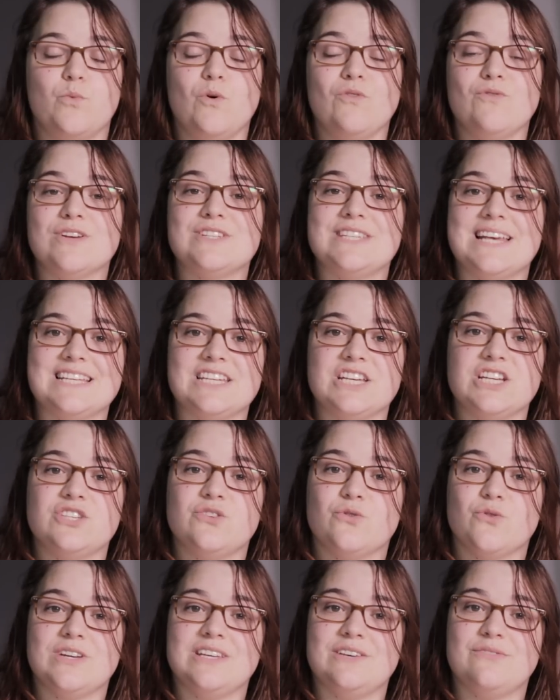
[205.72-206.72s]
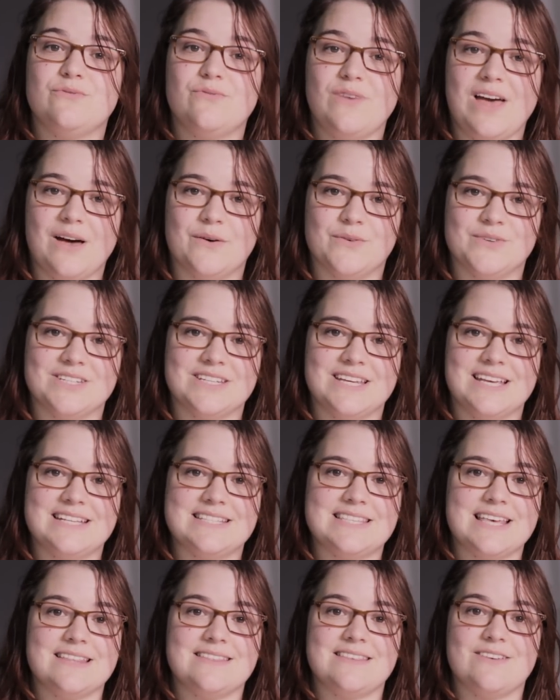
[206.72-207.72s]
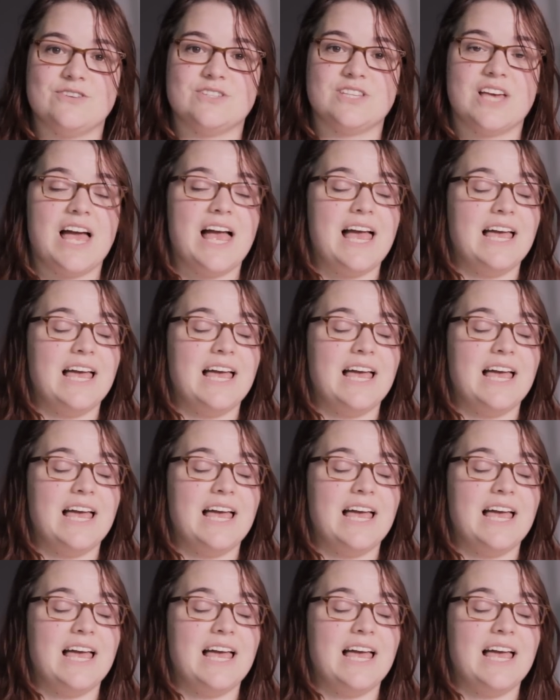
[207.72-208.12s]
What Rosetta has already found is that there is